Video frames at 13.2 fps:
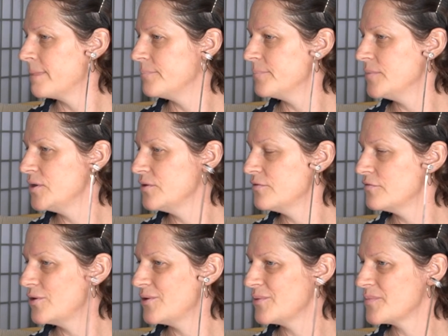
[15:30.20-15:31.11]

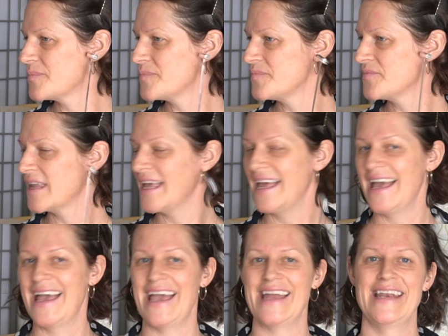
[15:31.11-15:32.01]
Beautiful.
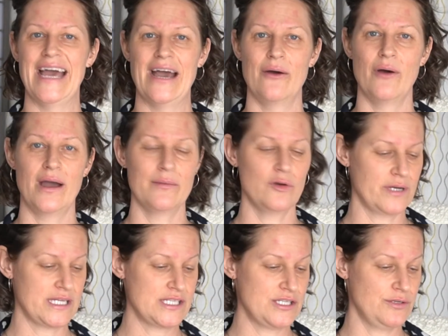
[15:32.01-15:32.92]
And now I'm
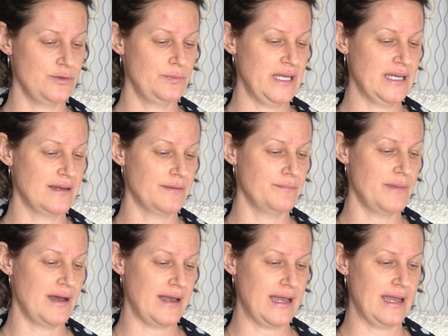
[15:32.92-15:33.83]
going to pick
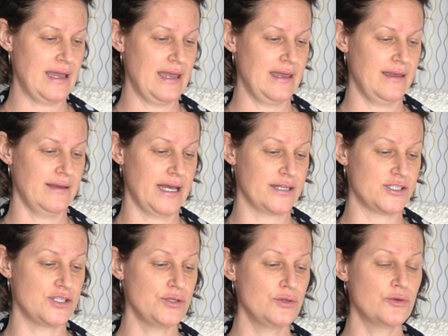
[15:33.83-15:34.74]
my
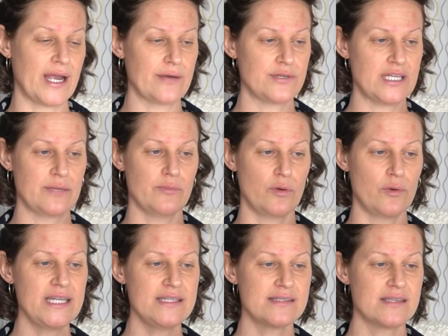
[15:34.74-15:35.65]
2 grounding
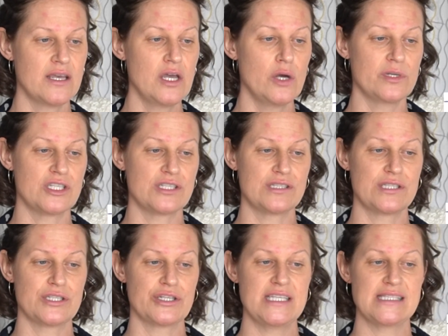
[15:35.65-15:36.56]
points, which is
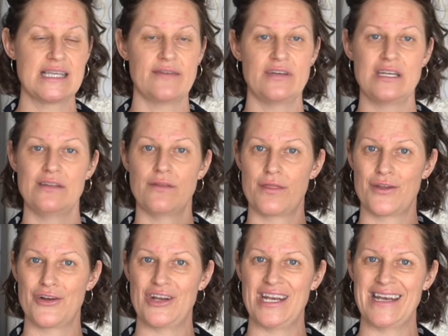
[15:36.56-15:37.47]
37 and
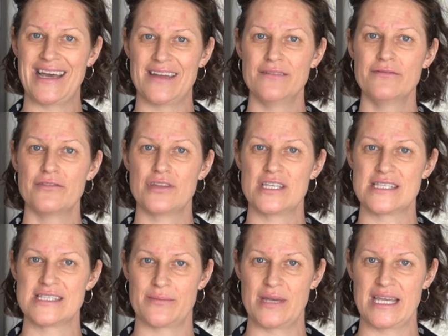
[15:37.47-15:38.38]
39 for the
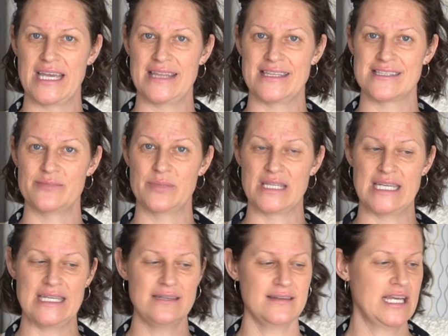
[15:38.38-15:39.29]
stomach and the
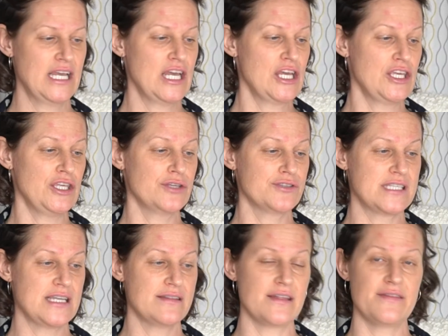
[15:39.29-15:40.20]
spleen. You'll
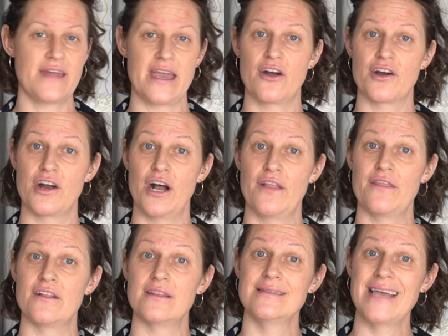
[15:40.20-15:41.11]
see that they are on
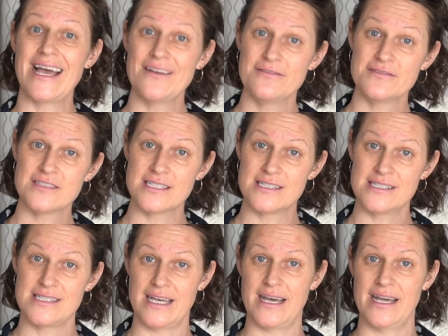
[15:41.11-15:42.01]
the left
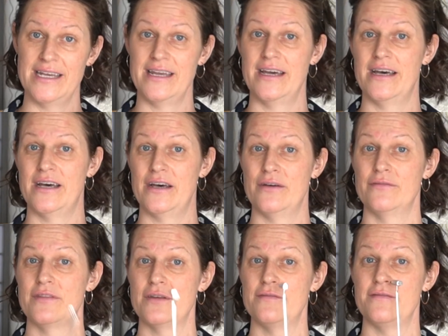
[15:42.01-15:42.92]
side of
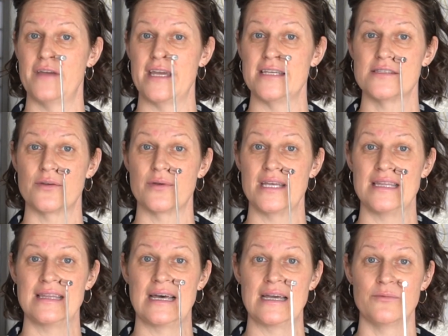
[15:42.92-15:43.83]
the face, so in
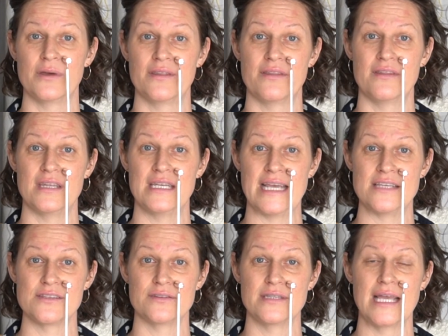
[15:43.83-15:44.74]
line with the
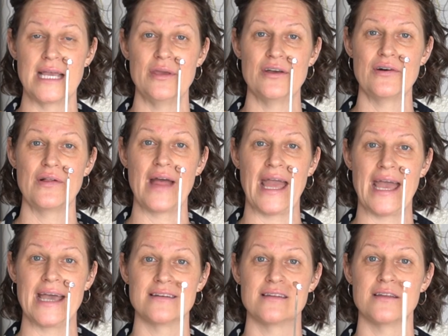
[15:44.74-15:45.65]
nasolabial
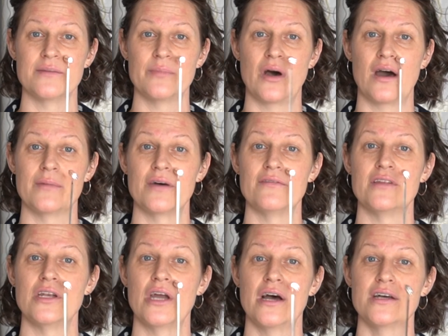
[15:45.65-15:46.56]
and the bottom of the
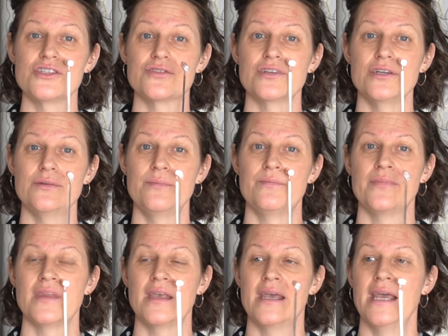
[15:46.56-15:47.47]
nostril.
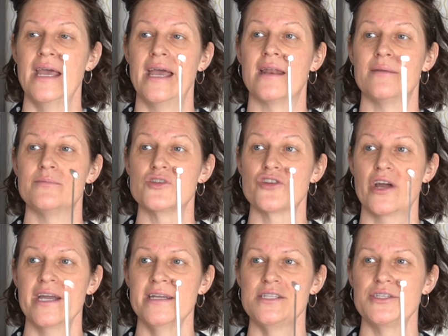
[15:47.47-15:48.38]
And I'm
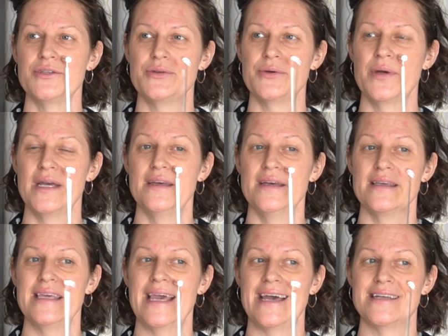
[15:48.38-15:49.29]
trying to
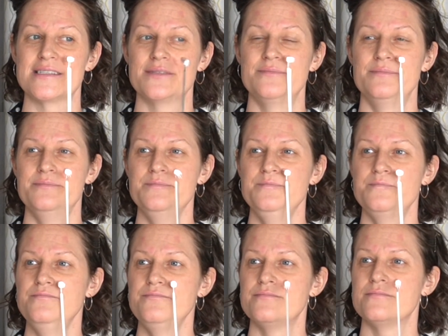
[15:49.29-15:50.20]
get
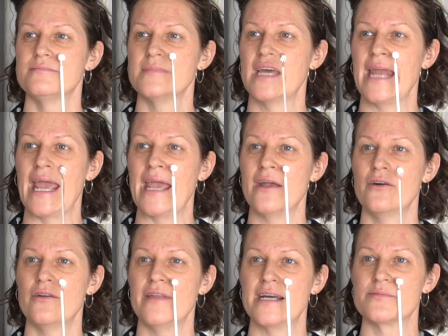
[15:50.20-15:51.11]
an angle
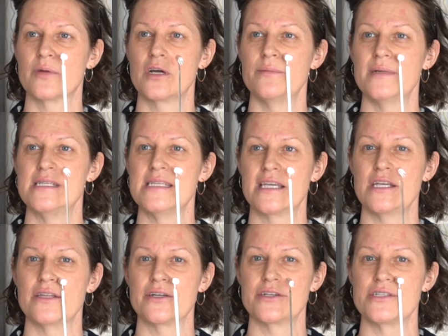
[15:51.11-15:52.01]
that's
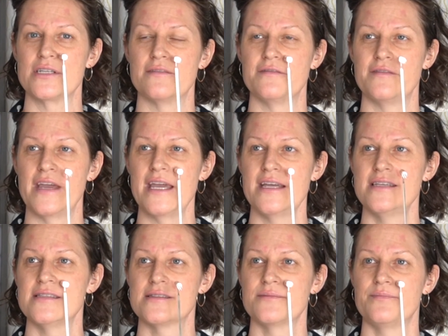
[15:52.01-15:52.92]
perpendicular to the
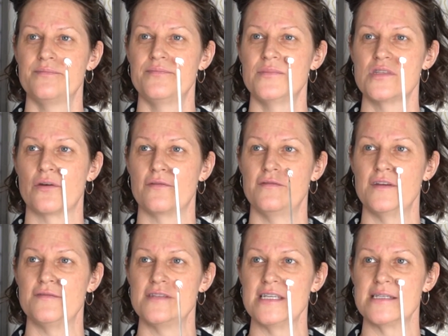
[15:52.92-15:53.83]
face, so
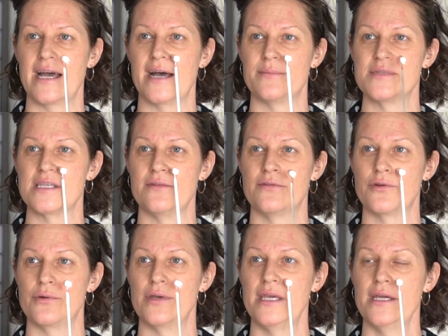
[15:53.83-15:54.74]
50 taps in
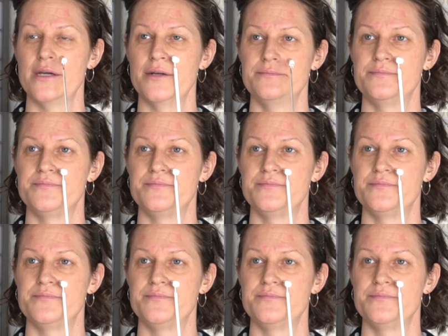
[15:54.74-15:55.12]
through here.